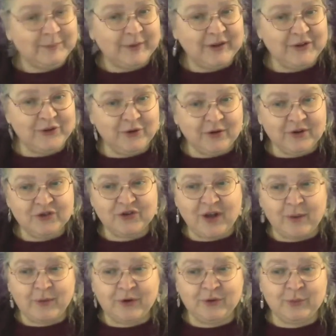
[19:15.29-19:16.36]
But you're
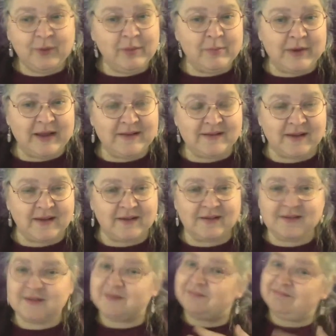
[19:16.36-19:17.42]
showered with
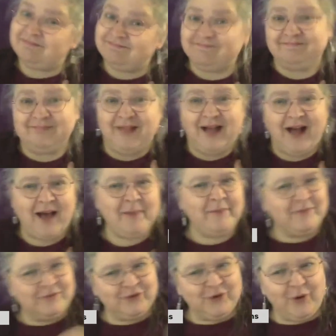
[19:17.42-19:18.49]
blessings.
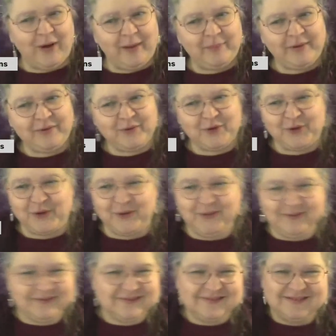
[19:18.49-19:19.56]
I'm so happy for you.